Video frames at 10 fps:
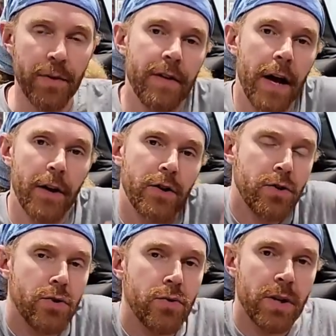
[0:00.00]
We've got a
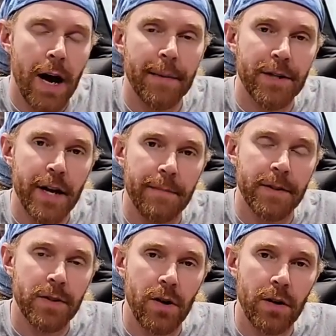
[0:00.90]
new comic
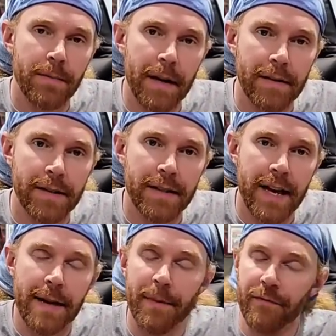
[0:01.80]
shop to talk about today.